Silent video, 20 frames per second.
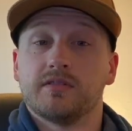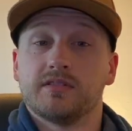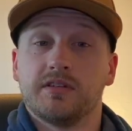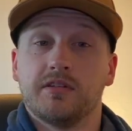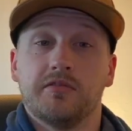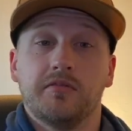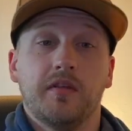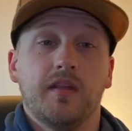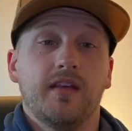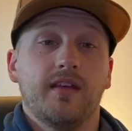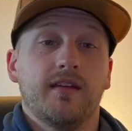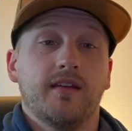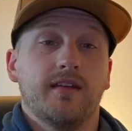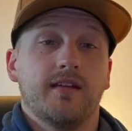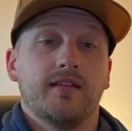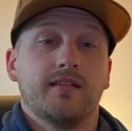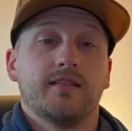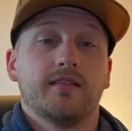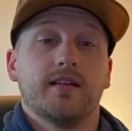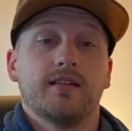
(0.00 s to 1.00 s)
So
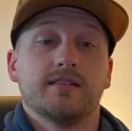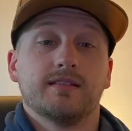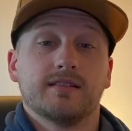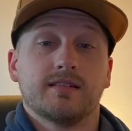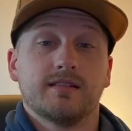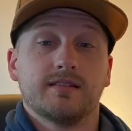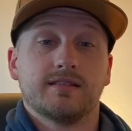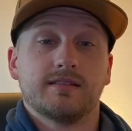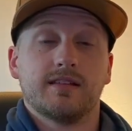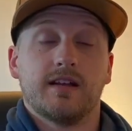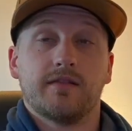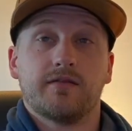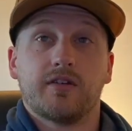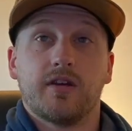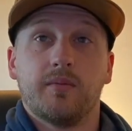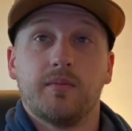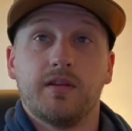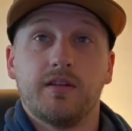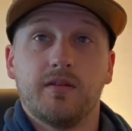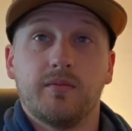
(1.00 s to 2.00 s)
tons of good stuff
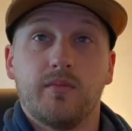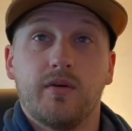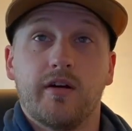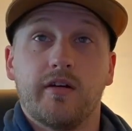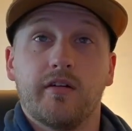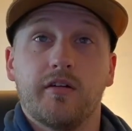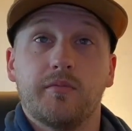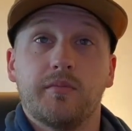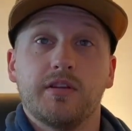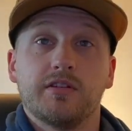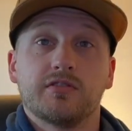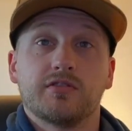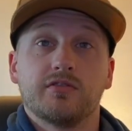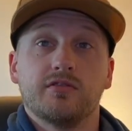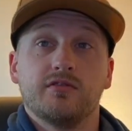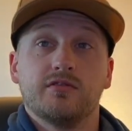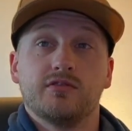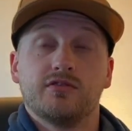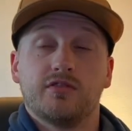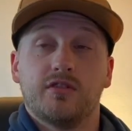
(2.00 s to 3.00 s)
coming tomorrow. Make sure
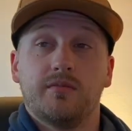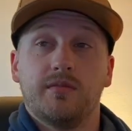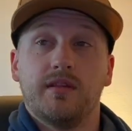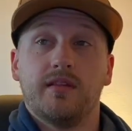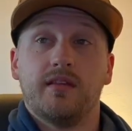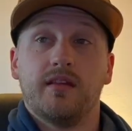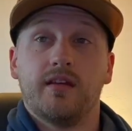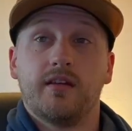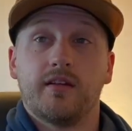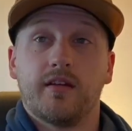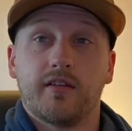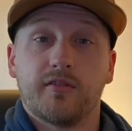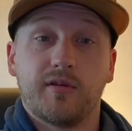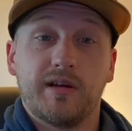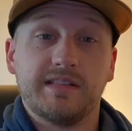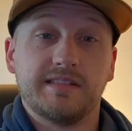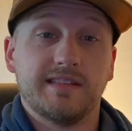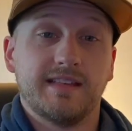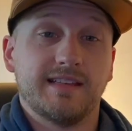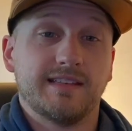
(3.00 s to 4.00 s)
you join me then.
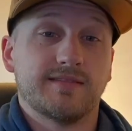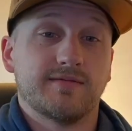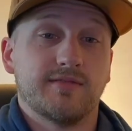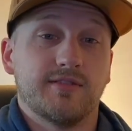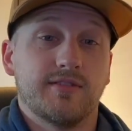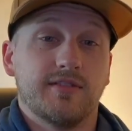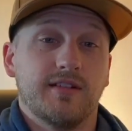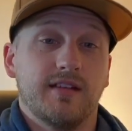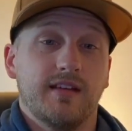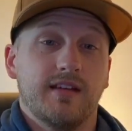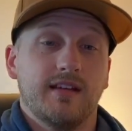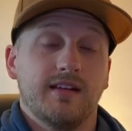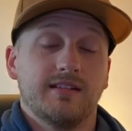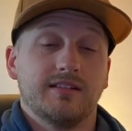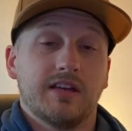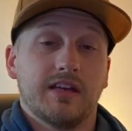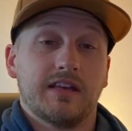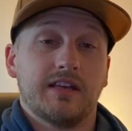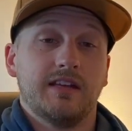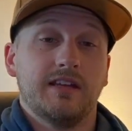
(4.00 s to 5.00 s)
Otherwise, thanks for
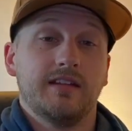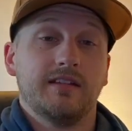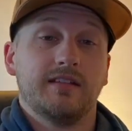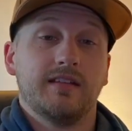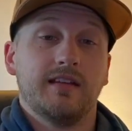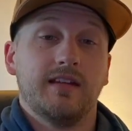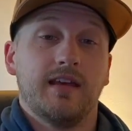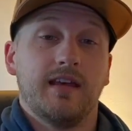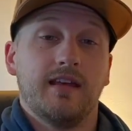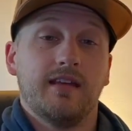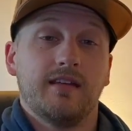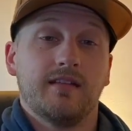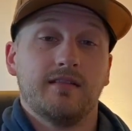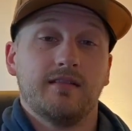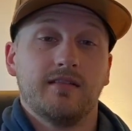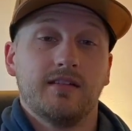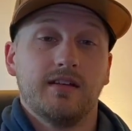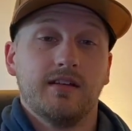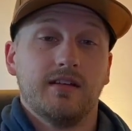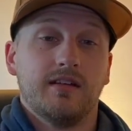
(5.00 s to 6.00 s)
checking in today and
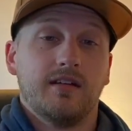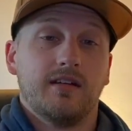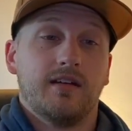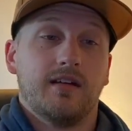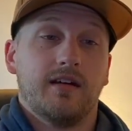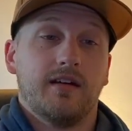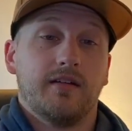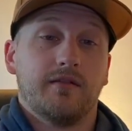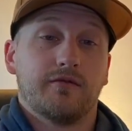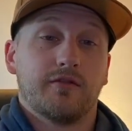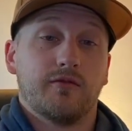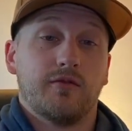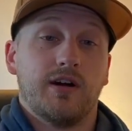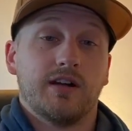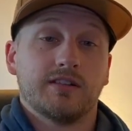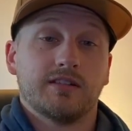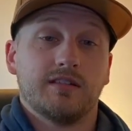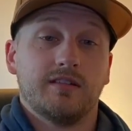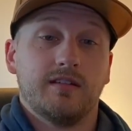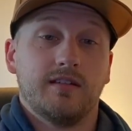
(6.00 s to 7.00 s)
for
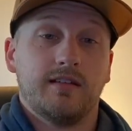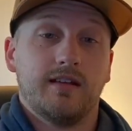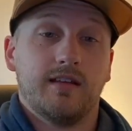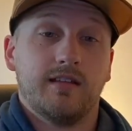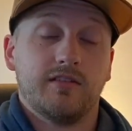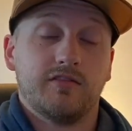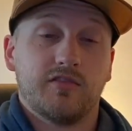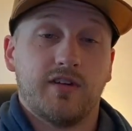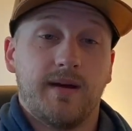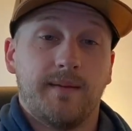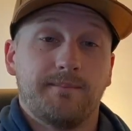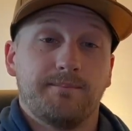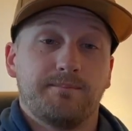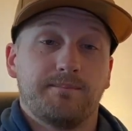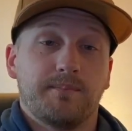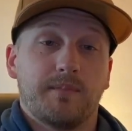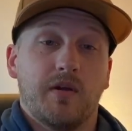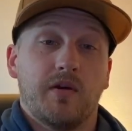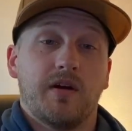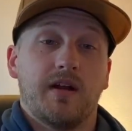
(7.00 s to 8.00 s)
watching the Daily Drop.
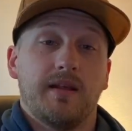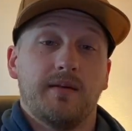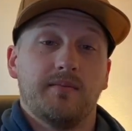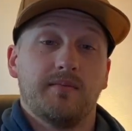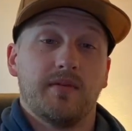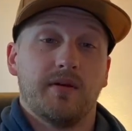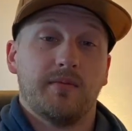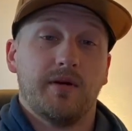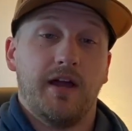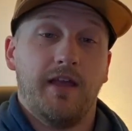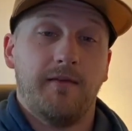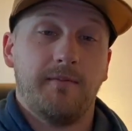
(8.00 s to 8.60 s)
Alrighty, bye-bye.